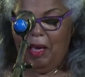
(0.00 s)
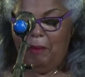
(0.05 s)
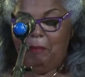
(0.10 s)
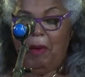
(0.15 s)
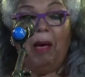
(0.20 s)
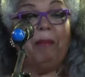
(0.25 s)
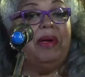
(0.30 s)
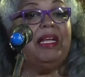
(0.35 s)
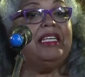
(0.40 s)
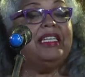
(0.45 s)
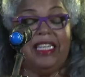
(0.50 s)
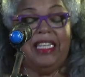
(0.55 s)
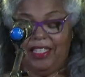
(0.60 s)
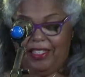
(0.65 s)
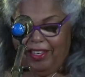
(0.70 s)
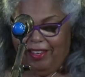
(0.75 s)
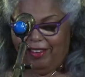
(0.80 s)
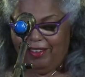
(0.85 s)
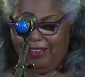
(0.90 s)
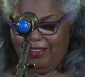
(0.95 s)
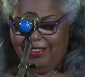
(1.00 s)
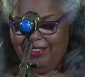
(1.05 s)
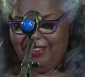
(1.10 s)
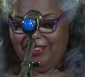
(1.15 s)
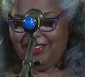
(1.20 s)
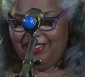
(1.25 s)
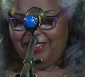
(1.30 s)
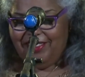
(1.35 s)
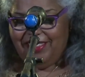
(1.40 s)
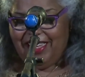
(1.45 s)
Mama Nita,
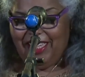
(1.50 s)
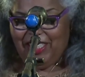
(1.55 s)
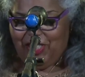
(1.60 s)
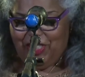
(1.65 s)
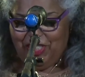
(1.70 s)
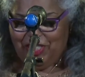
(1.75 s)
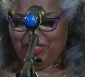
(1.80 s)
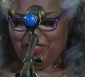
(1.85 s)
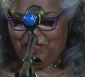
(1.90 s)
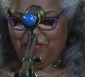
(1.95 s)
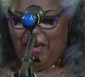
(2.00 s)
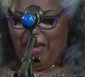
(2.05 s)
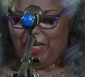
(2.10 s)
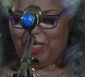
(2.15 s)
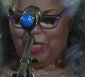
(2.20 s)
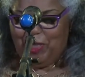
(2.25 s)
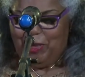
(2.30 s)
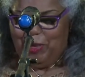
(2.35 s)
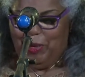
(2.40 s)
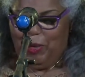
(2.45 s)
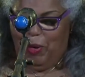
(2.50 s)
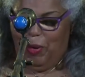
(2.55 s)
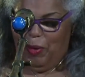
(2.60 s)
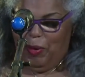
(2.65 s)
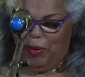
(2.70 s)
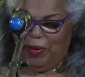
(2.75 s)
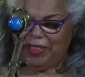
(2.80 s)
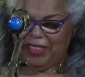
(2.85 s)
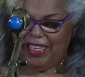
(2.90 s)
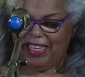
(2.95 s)
as she's affectionately
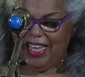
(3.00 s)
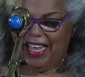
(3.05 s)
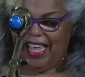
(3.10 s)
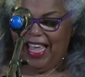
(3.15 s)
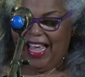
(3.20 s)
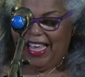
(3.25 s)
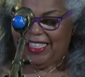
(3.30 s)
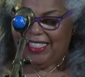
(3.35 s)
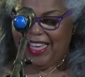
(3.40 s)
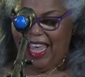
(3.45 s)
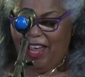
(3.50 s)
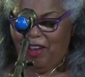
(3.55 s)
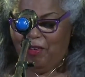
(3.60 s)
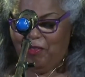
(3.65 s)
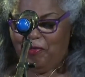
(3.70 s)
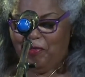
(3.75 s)
called, has